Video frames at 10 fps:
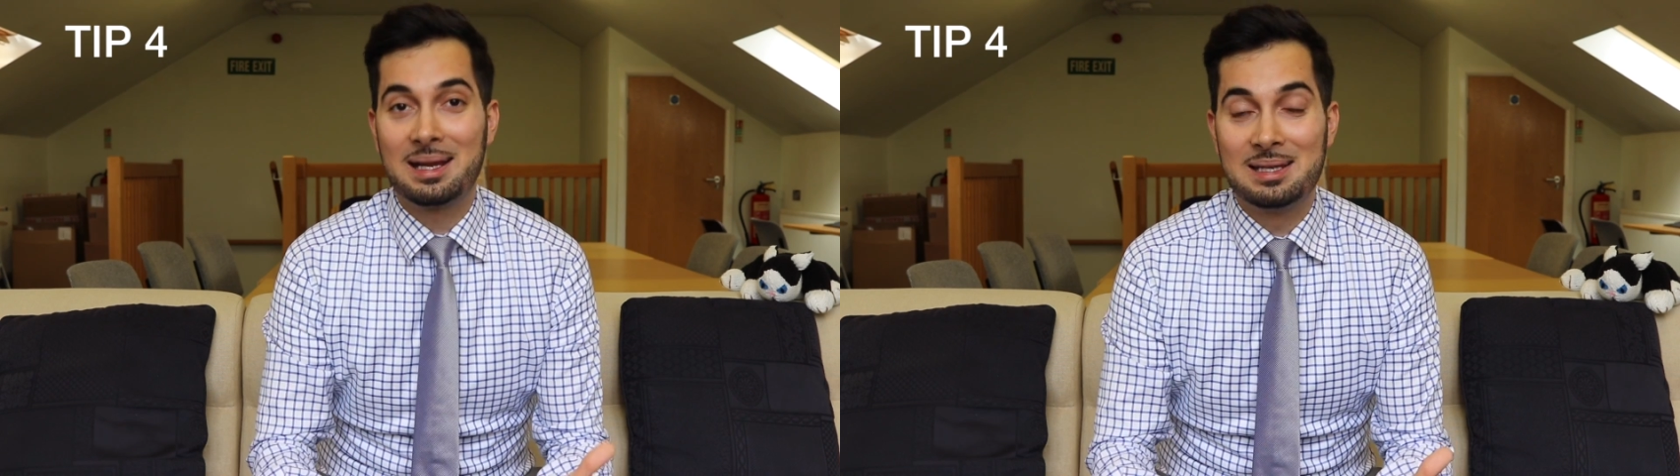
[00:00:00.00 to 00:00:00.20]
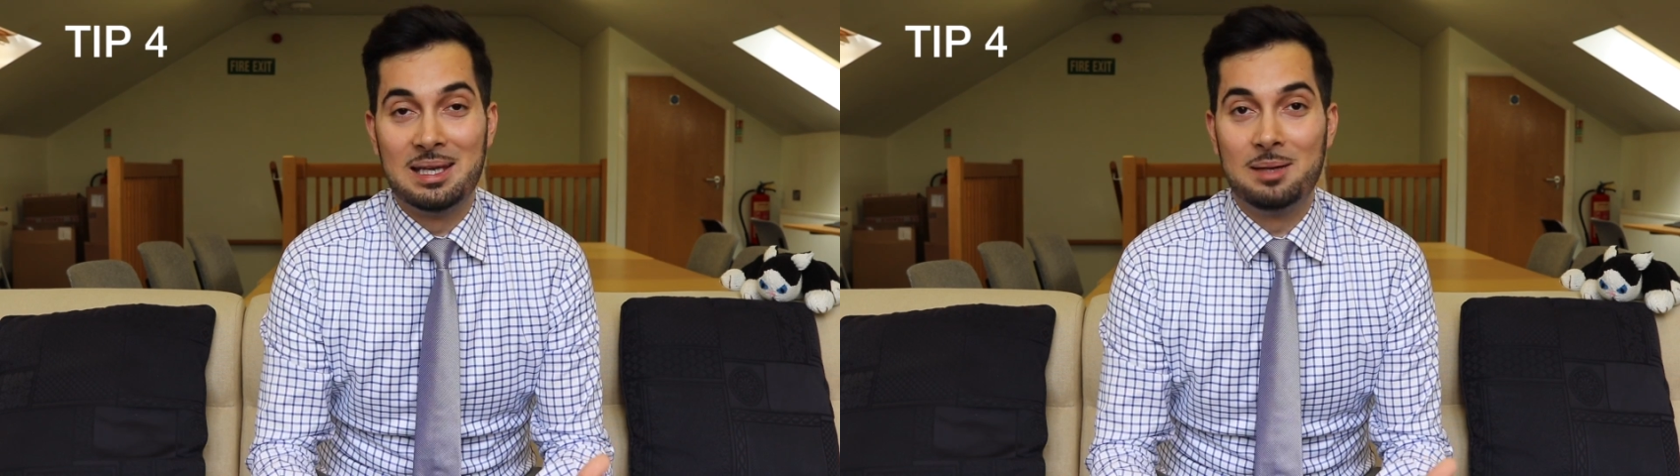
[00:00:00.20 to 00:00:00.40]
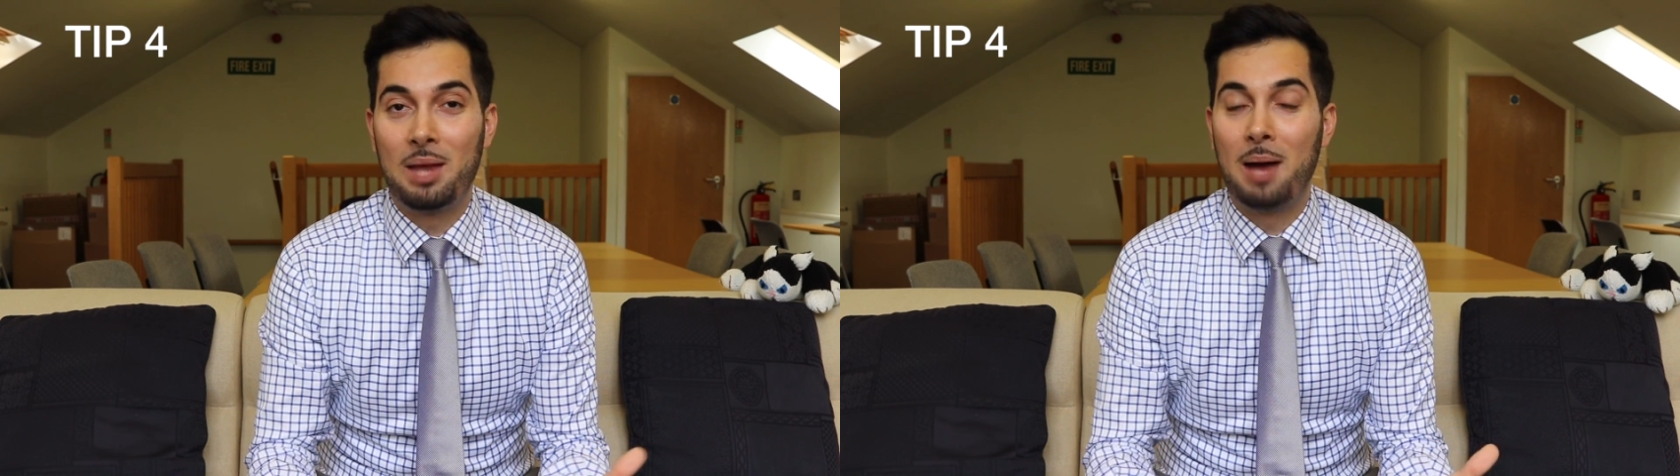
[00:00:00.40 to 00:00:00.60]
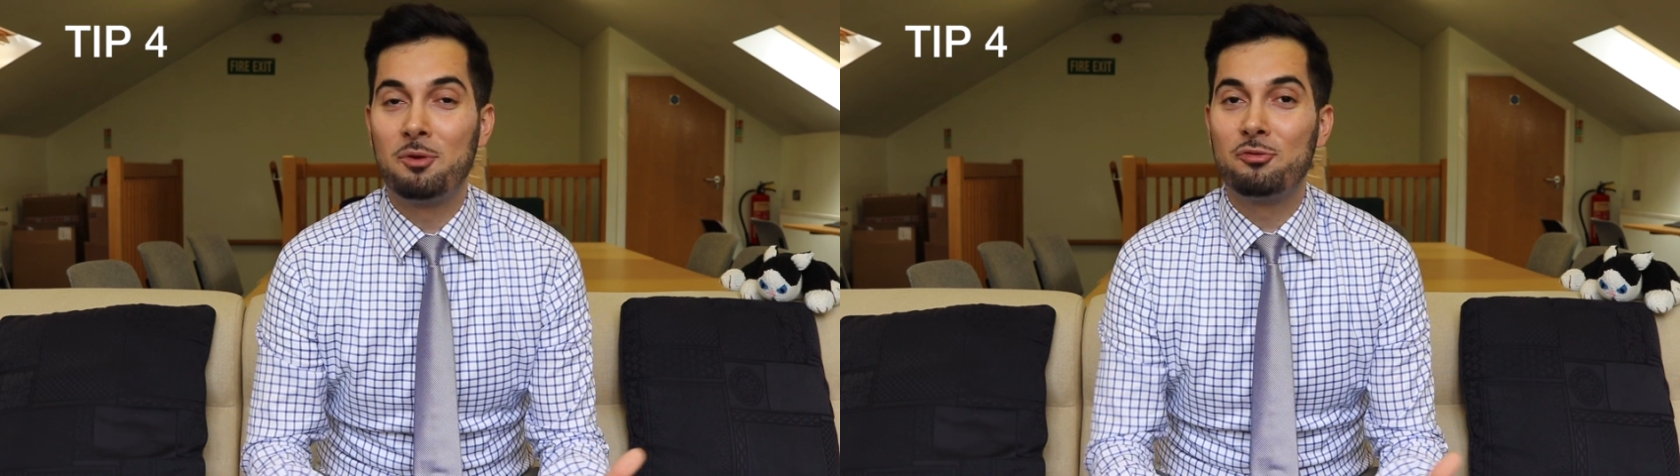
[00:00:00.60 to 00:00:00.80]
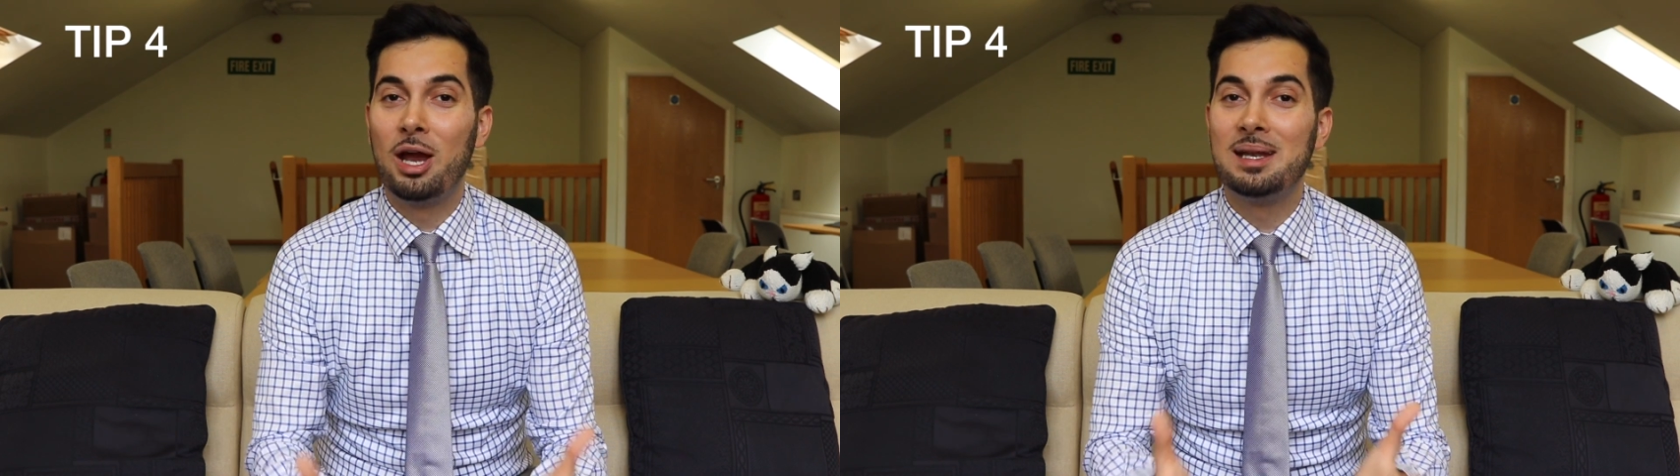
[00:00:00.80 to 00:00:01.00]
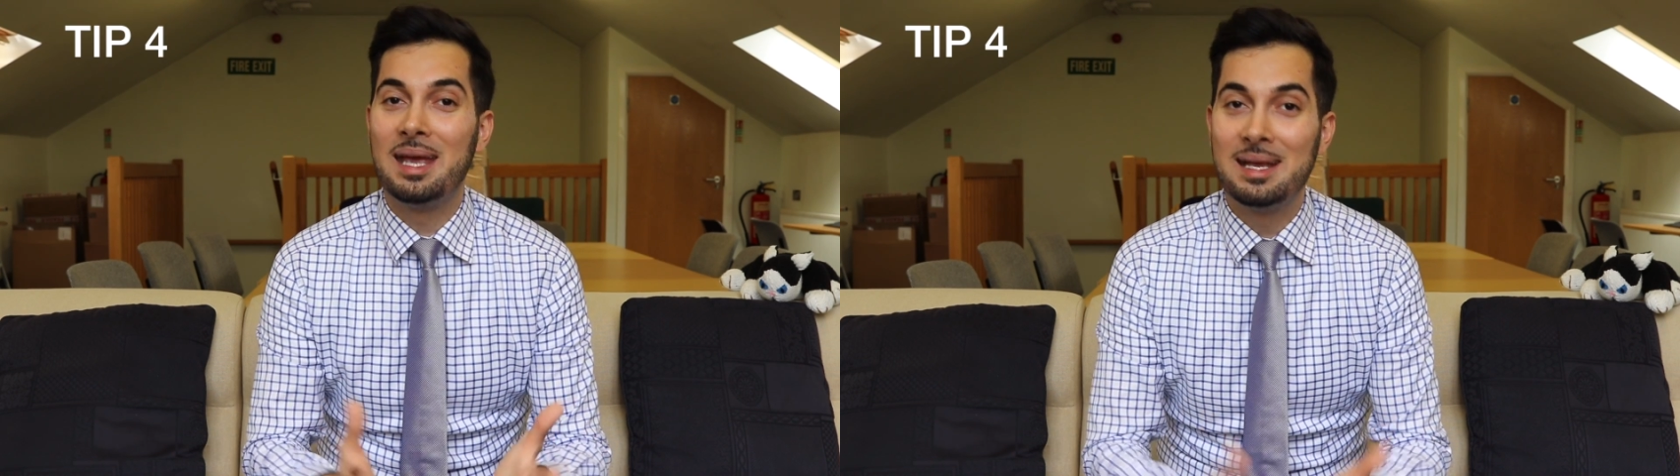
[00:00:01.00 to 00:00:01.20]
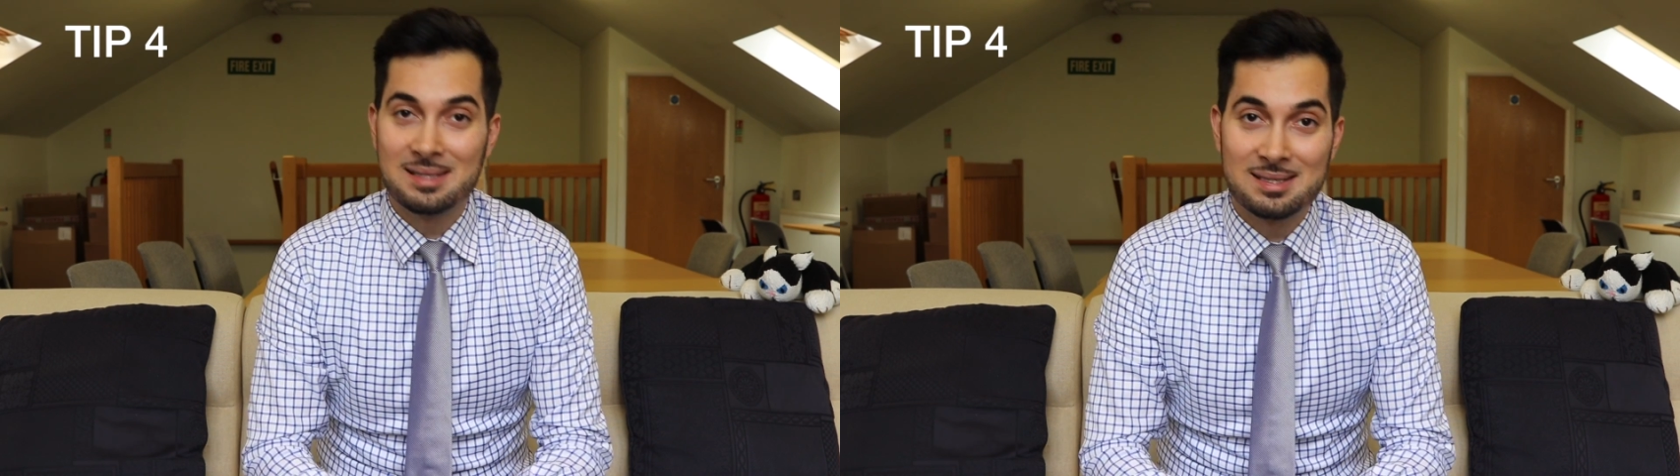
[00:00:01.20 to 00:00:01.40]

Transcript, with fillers: acne. I'm afraid it is